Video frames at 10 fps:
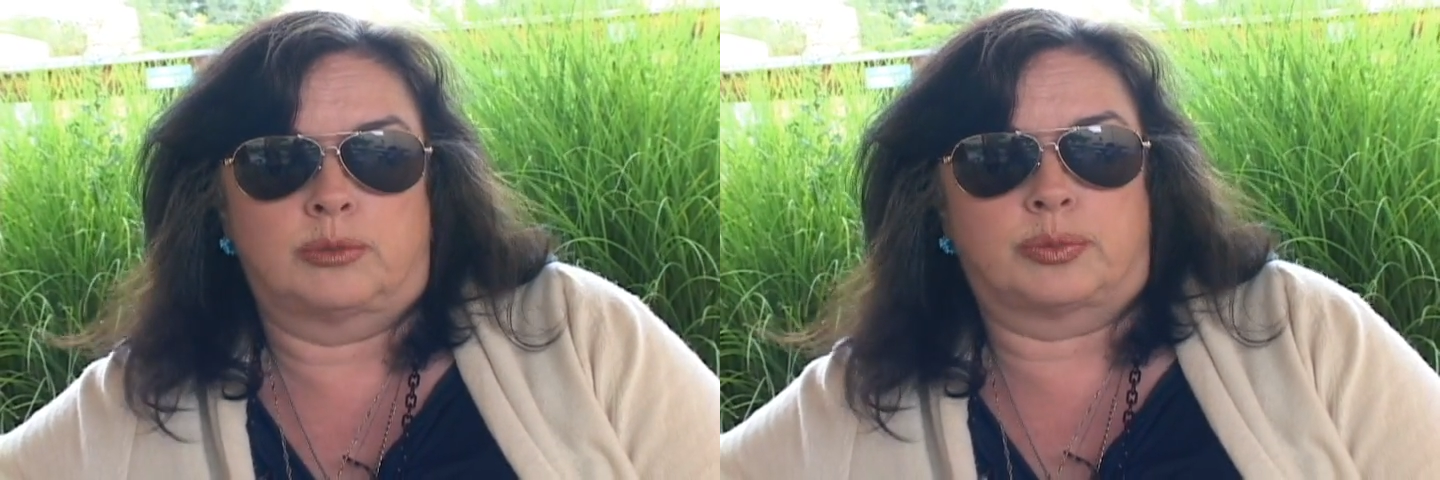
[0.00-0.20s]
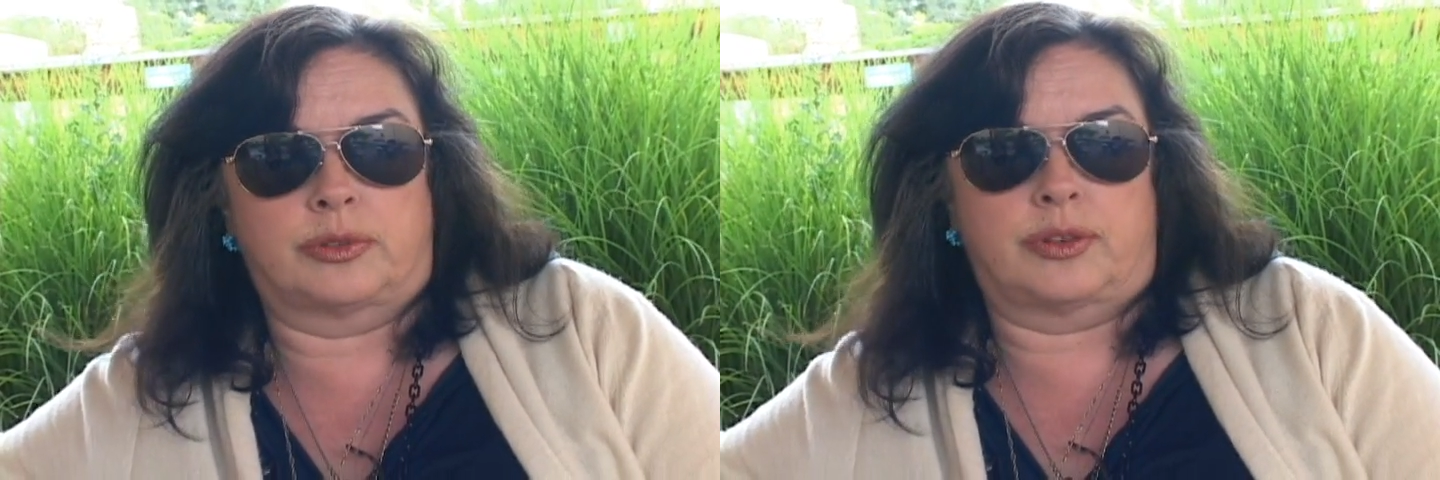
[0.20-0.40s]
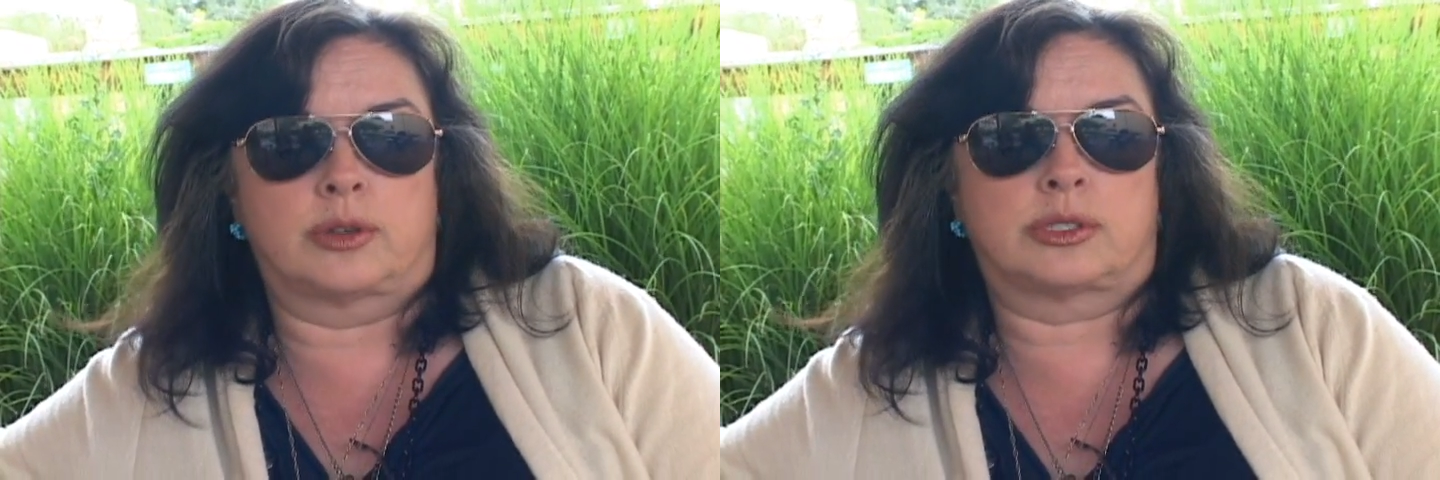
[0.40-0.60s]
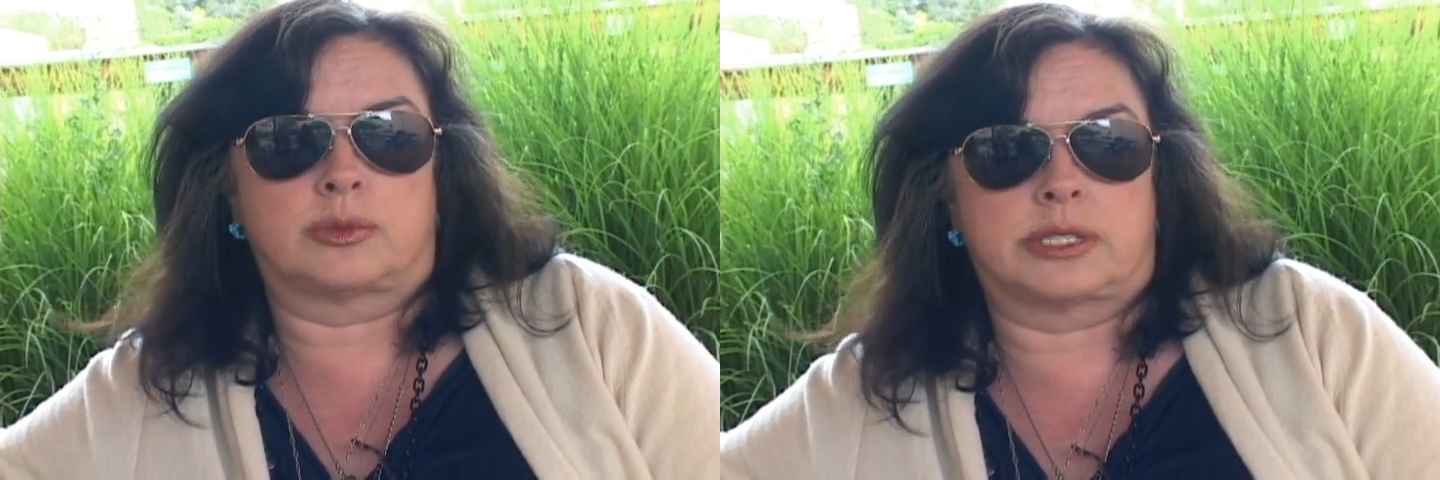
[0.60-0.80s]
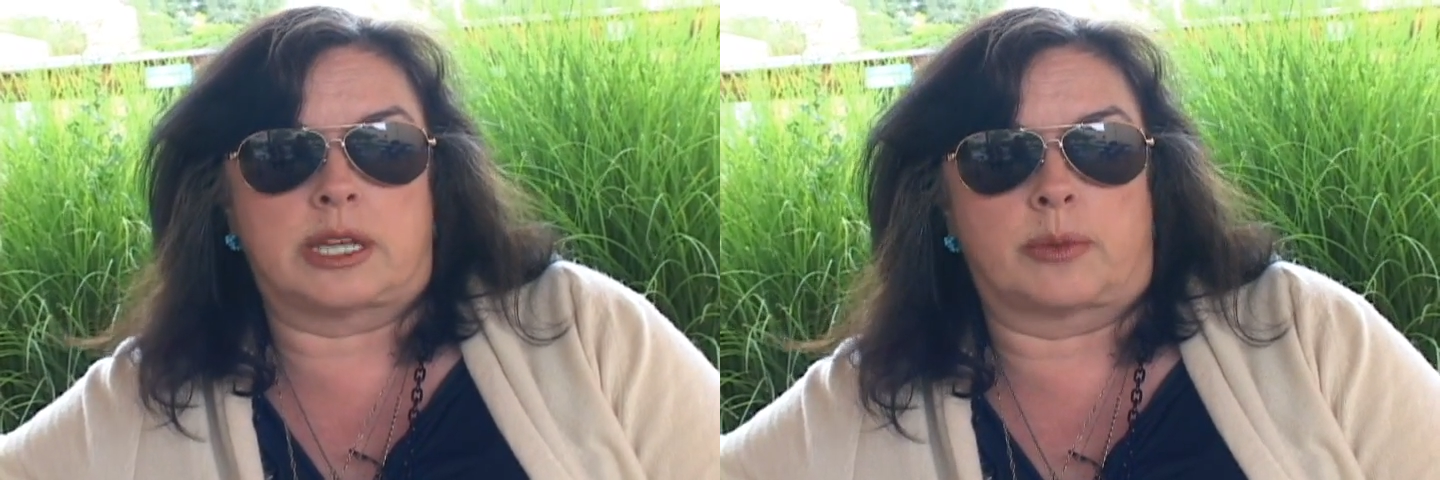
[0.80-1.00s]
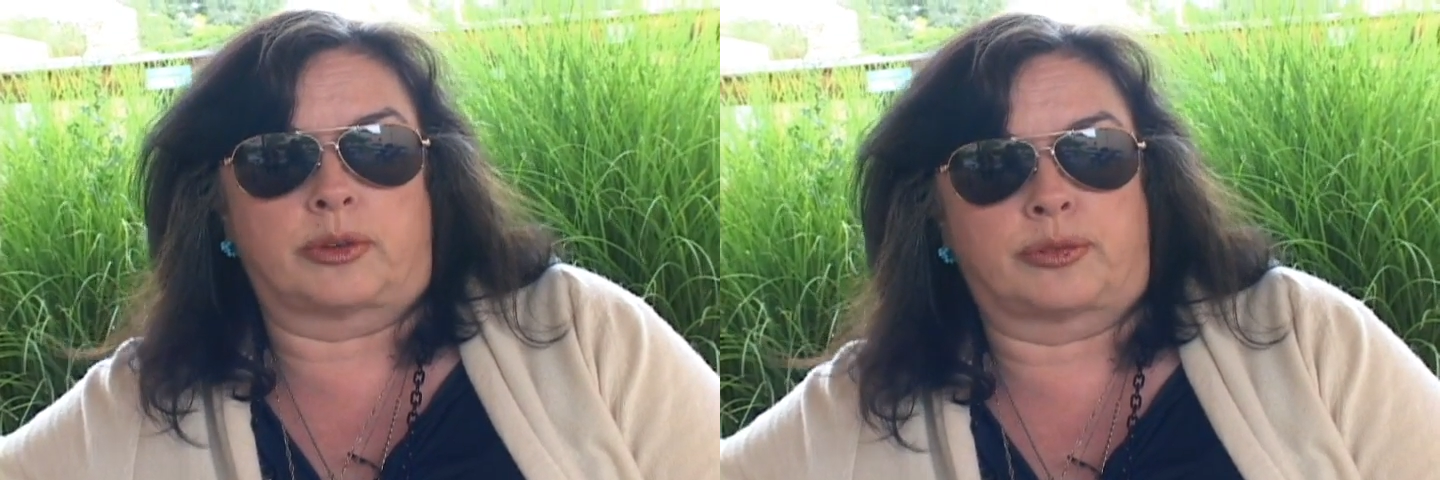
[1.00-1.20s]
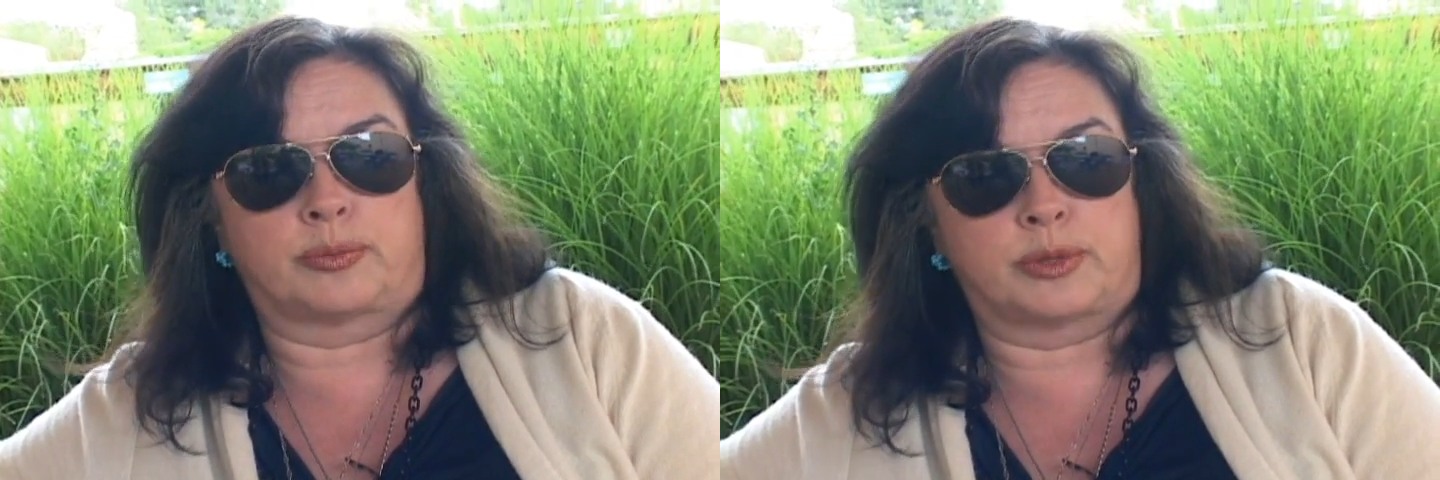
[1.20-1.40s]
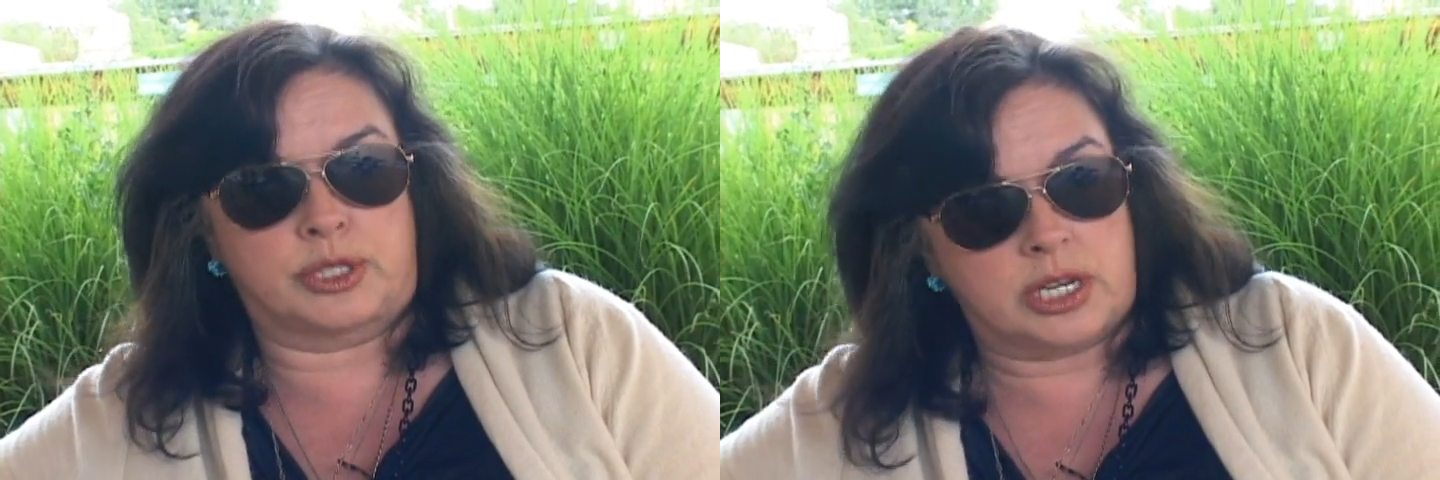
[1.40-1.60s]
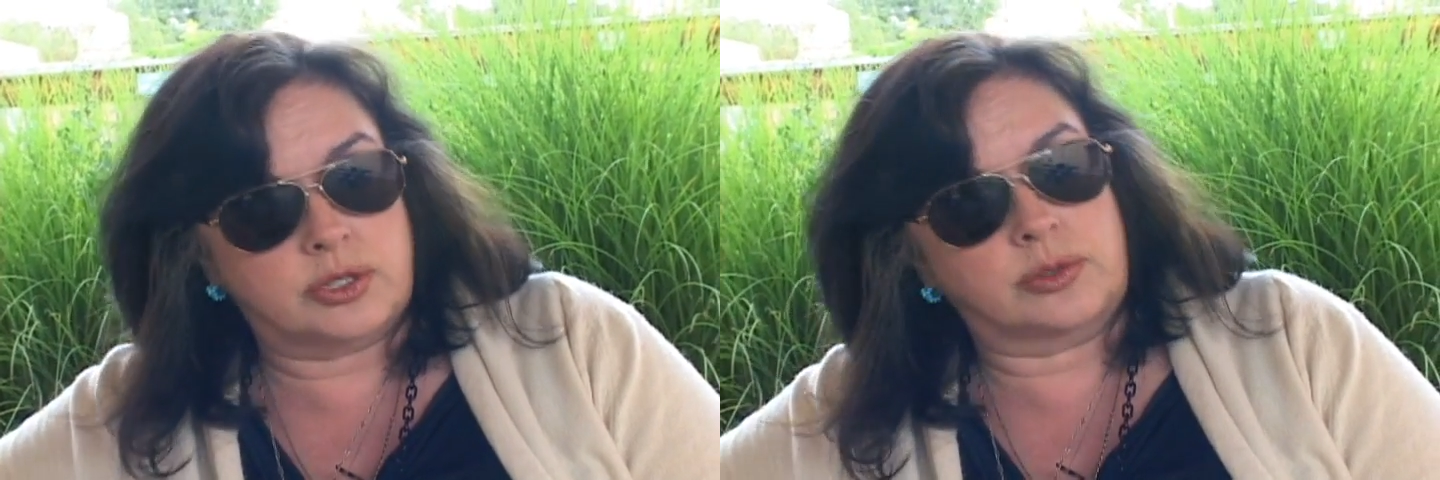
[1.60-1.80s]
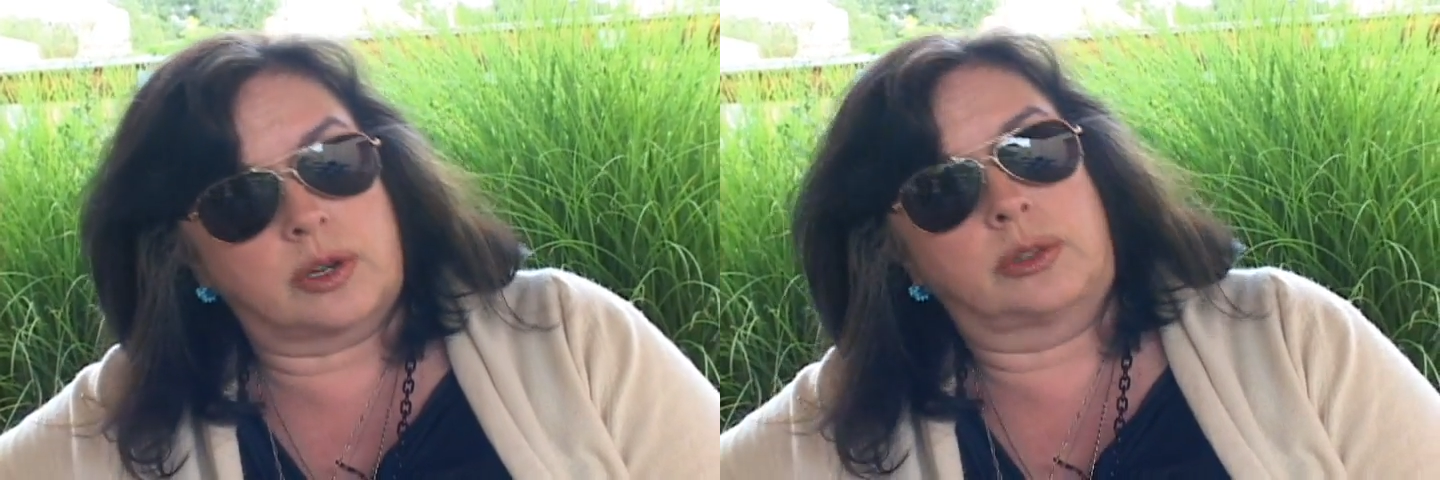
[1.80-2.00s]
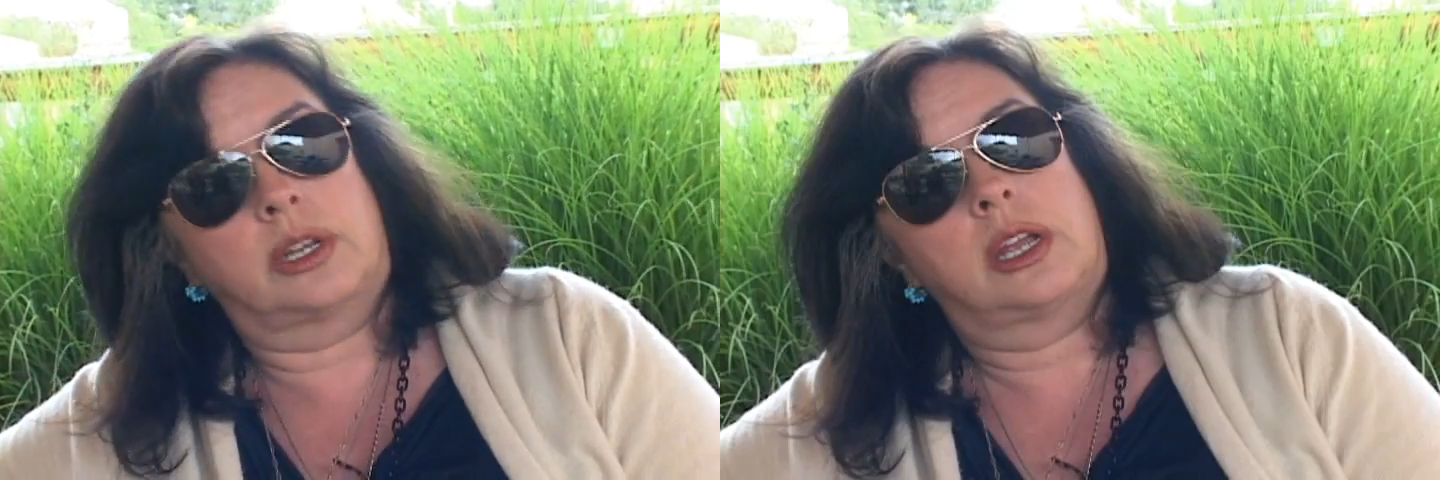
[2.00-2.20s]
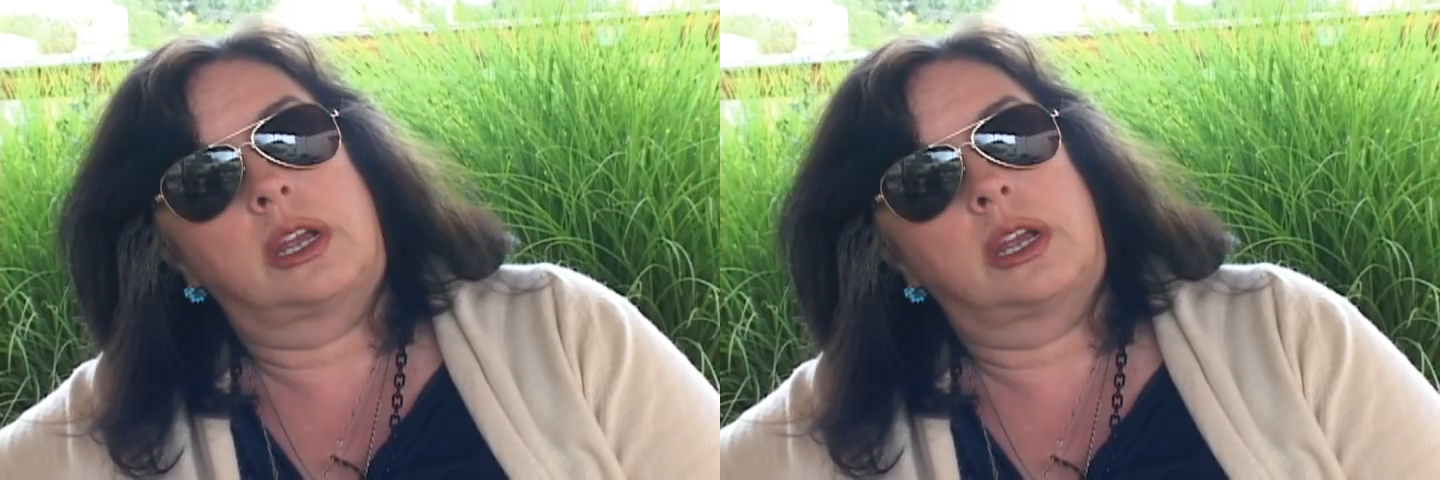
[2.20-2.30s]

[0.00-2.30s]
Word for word: provokes the receptor for progesterone